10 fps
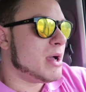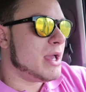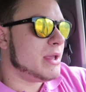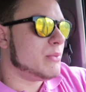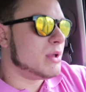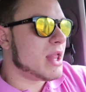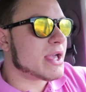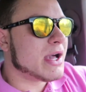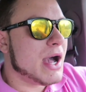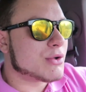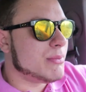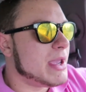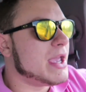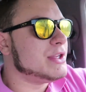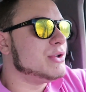But with like
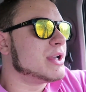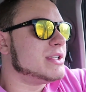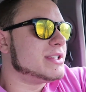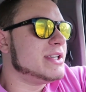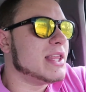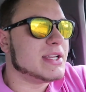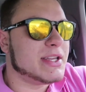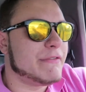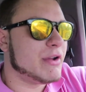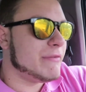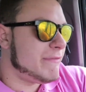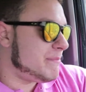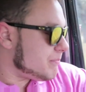Aquaman, you get to see like different